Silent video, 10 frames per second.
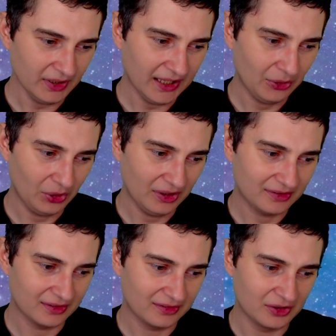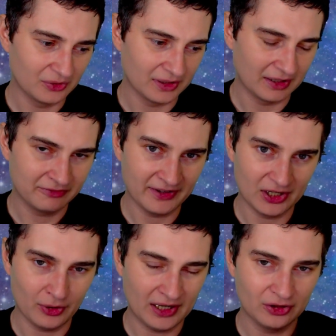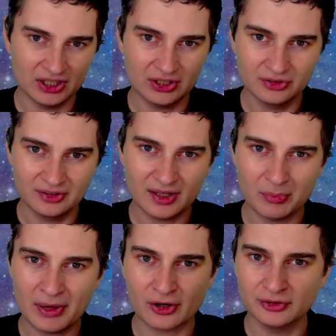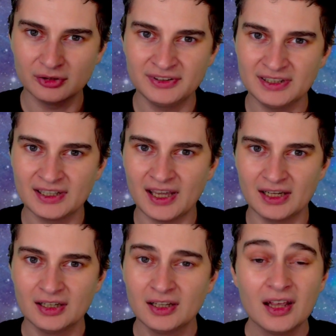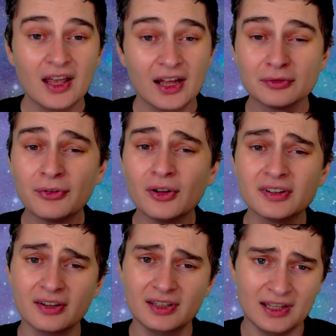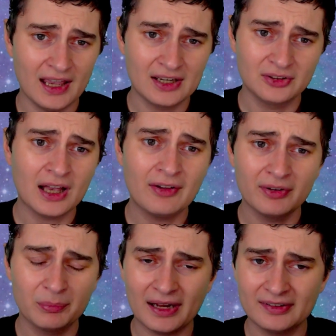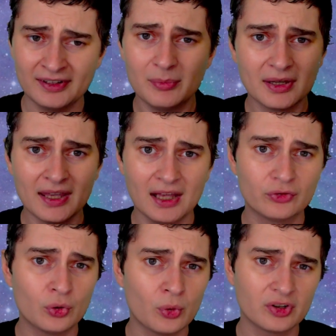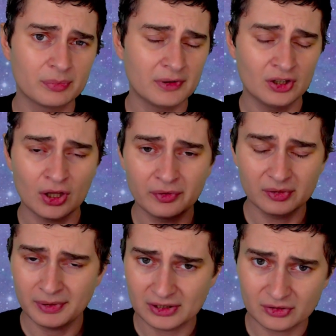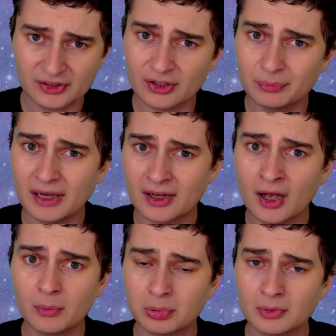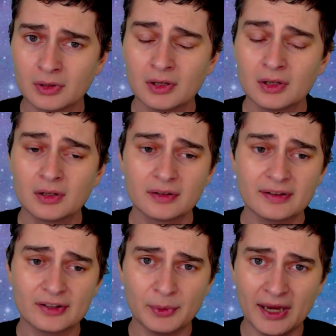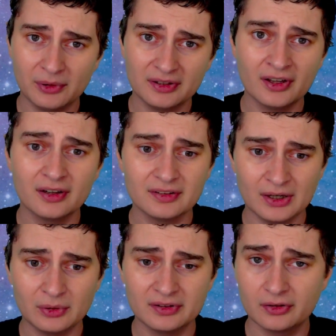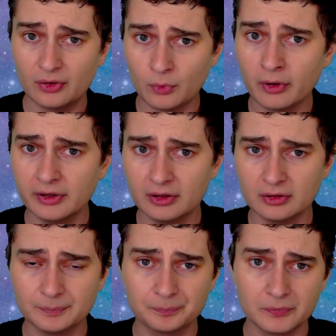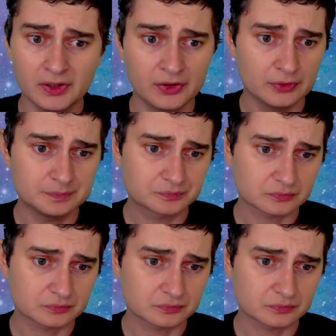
Aries is, you know, that fighter energy. You'll just get back on your feet again. And you'll fall down again. You'll have a bad time again, of course, but you'll always pick yourself back up. That's what Aries does. Aries is the warrior, you know?